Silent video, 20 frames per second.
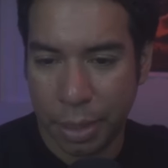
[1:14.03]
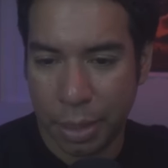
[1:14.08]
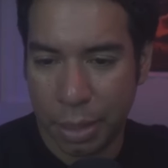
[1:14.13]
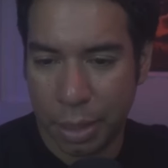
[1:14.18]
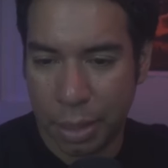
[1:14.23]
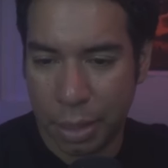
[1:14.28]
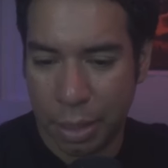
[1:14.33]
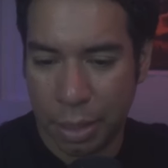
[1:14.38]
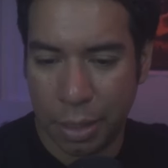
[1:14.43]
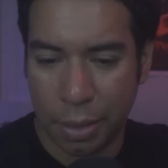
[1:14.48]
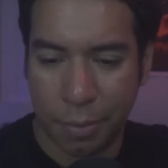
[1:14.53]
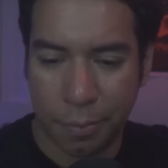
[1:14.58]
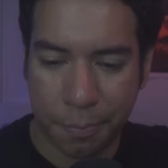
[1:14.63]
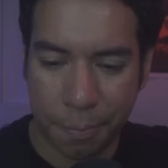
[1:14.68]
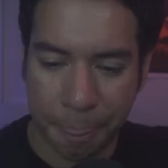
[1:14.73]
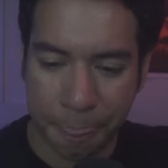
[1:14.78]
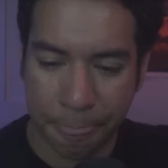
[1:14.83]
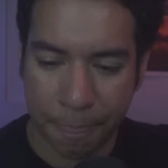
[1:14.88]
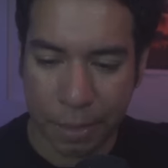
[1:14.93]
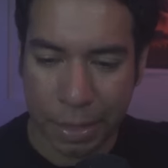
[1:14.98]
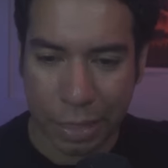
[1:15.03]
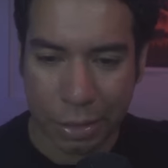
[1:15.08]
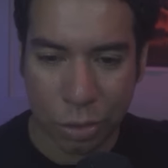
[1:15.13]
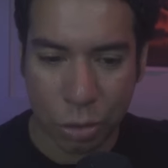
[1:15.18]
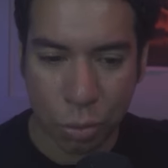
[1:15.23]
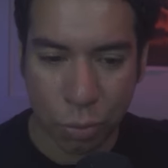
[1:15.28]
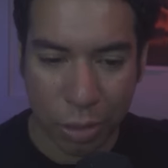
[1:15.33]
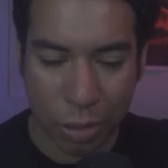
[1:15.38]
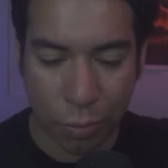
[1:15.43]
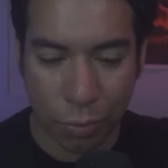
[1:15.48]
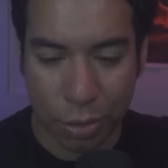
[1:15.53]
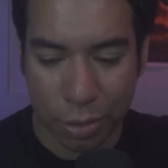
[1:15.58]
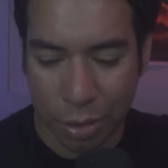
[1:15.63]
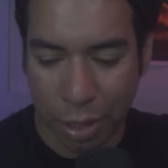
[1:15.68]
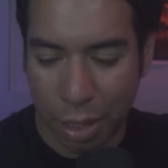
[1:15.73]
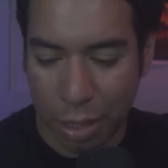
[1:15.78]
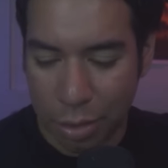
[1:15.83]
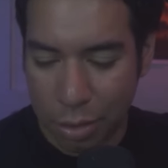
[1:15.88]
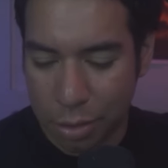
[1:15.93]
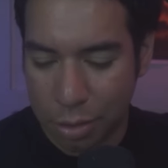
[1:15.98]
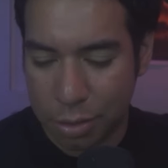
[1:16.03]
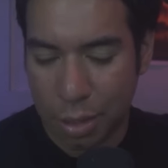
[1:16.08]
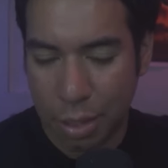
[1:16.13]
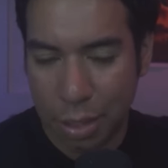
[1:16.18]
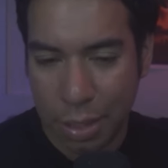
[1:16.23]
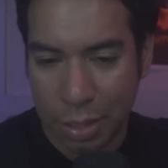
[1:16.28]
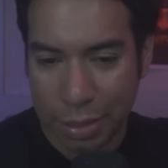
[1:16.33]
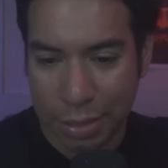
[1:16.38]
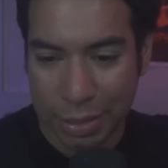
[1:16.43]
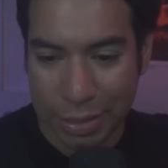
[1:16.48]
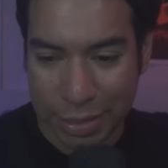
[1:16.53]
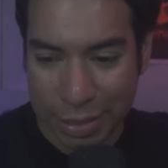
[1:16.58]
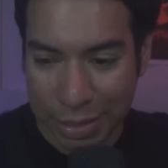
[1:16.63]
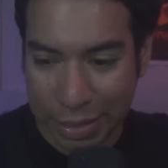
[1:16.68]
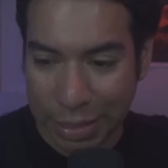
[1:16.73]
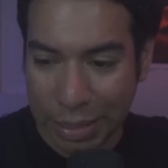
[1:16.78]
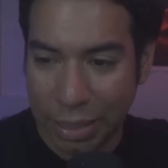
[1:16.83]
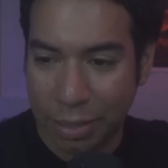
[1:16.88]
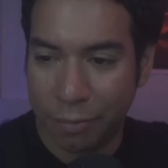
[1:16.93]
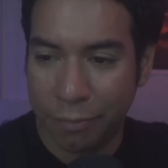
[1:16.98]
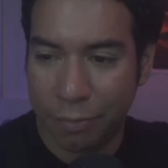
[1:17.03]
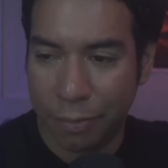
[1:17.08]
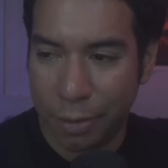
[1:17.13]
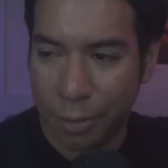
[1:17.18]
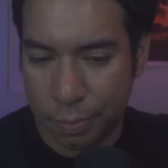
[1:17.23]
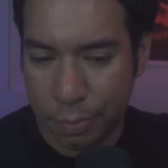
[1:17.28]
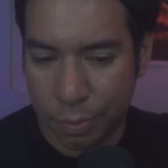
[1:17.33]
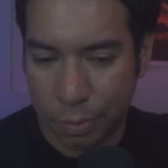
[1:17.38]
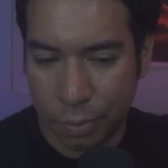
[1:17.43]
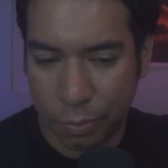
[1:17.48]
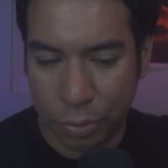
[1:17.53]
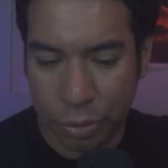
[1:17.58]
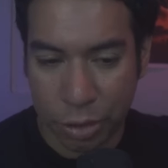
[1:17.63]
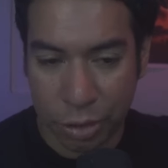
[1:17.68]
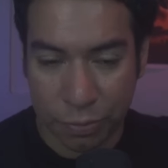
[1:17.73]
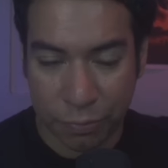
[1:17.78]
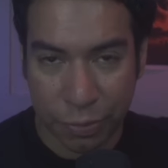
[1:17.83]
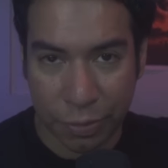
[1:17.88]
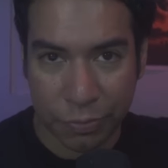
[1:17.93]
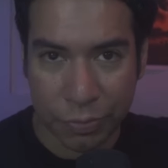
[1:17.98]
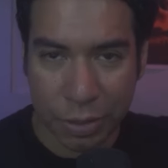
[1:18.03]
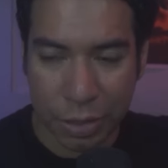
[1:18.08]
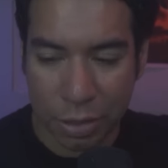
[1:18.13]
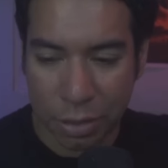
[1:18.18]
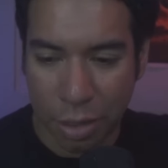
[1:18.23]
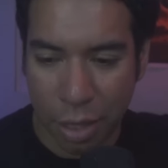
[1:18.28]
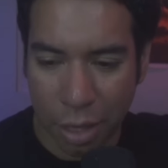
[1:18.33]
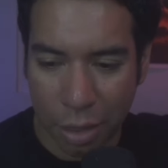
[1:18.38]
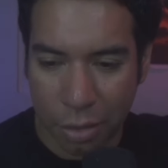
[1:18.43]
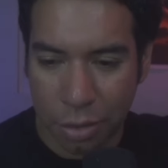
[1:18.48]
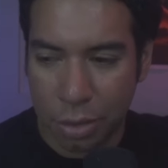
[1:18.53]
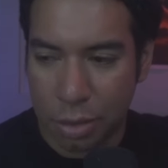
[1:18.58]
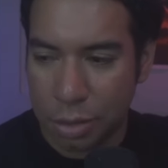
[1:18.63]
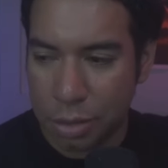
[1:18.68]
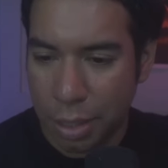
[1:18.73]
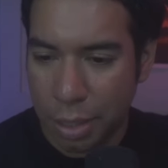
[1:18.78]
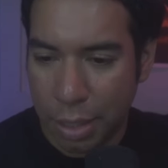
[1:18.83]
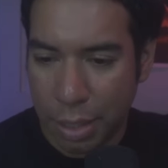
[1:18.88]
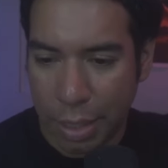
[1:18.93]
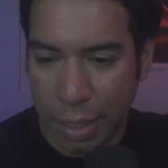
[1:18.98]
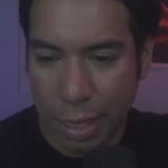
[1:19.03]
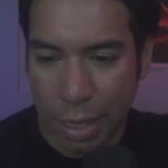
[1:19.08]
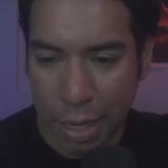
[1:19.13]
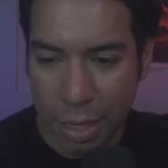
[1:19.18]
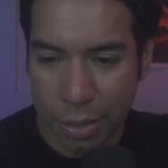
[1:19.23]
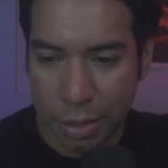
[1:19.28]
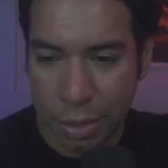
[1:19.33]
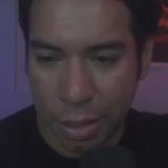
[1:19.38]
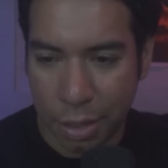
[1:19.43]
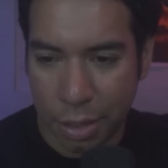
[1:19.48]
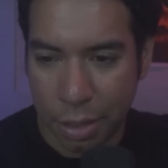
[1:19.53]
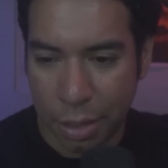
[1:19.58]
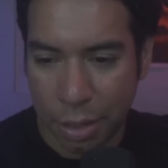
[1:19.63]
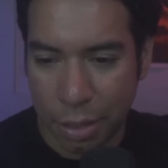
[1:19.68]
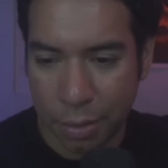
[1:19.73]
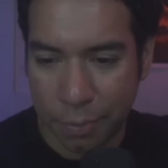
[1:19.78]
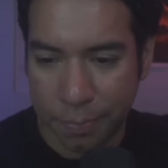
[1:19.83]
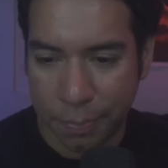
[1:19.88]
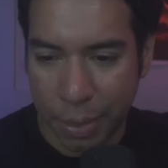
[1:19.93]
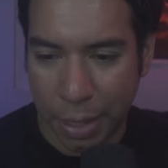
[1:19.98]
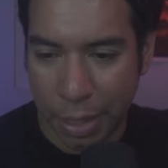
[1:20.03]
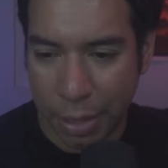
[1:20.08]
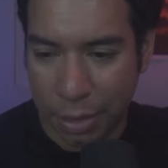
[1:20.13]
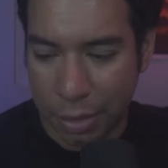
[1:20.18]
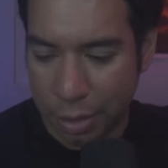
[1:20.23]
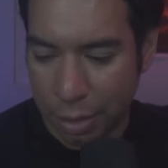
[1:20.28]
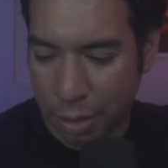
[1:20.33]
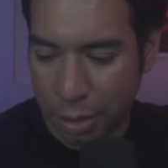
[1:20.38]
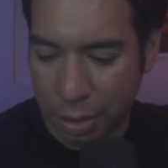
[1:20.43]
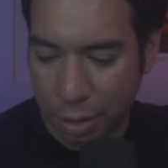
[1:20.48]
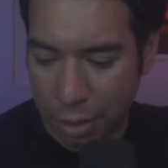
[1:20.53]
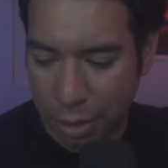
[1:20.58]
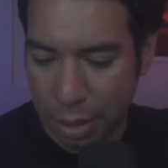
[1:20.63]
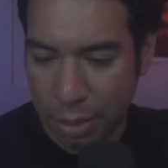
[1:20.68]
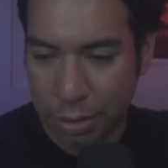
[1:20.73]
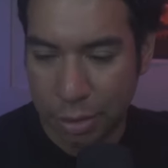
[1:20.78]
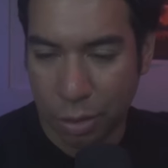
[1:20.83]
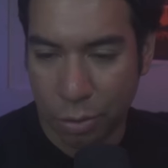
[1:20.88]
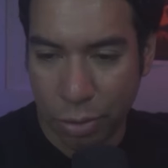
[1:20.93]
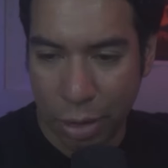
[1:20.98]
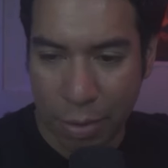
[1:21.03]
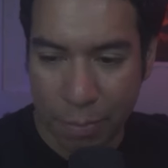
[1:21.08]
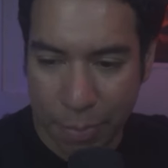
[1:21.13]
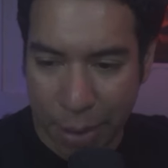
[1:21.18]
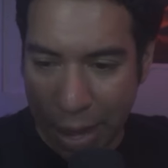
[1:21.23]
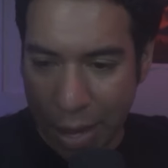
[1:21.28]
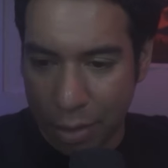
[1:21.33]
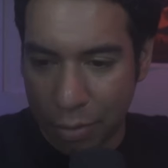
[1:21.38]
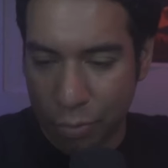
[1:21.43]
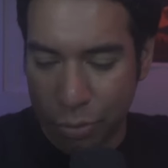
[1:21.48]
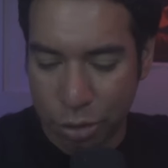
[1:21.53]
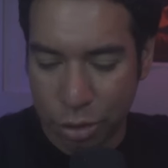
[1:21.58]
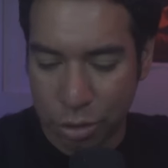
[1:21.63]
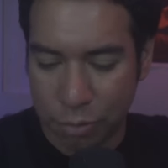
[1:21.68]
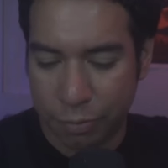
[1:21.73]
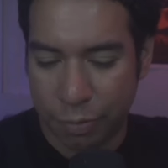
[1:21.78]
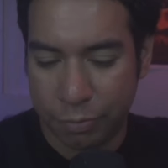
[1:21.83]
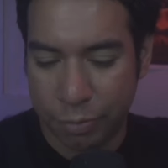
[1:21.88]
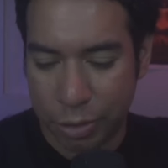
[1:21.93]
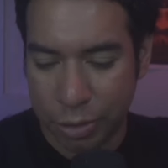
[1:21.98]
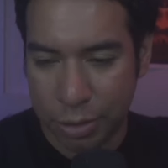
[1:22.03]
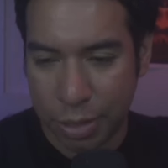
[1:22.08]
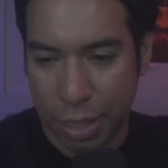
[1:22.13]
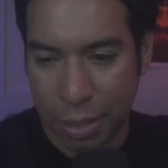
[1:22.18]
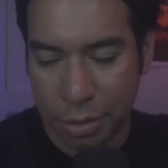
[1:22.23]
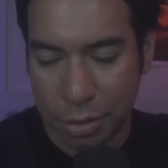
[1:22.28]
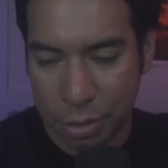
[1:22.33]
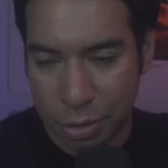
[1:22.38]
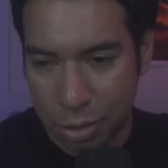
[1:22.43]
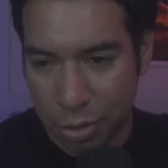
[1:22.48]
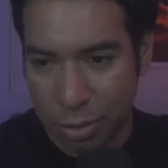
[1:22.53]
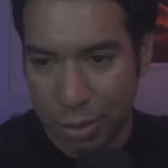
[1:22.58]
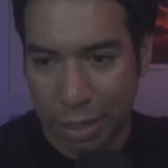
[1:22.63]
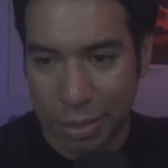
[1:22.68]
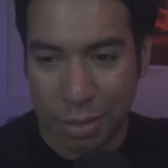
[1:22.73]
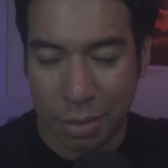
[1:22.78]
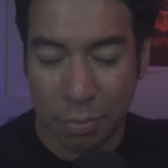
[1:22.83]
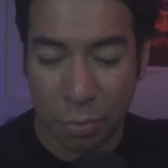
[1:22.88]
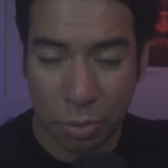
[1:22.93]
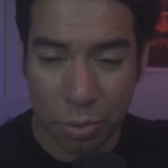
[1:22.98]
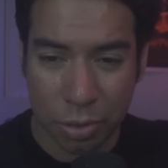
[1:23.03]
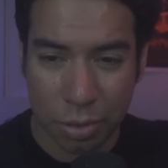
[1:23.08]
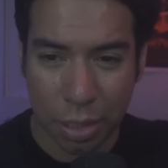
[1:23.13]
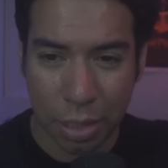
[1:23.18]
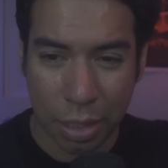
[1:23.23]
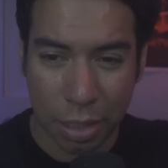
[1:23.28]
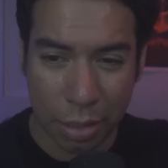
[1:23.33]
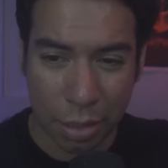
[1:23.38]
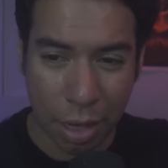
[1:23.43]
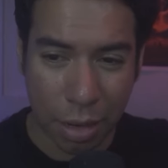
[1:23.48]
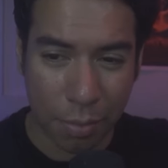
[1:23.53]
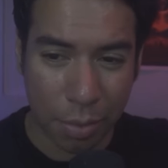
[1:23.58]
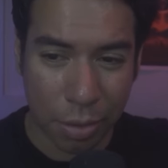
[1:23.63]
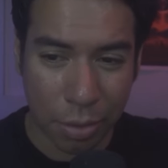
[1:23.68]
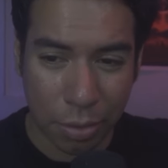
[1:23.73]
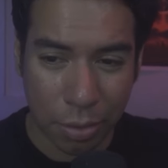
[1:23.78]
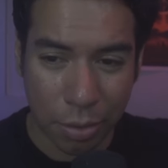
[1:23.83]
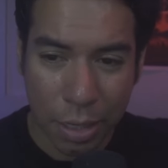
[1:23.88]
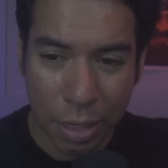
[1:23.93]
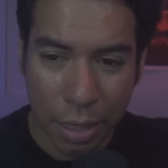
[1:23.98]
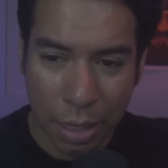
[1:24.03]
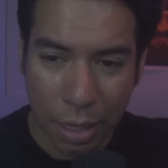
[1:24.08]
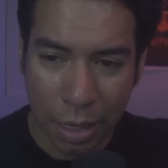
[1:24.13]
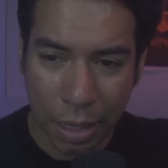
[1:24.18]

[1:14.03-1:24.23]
Um, that's twenty-one dollars. The sleeve, which is fifteen dollars and um, and the uh, and the gray band, which is fifty cents. So that's the most economical.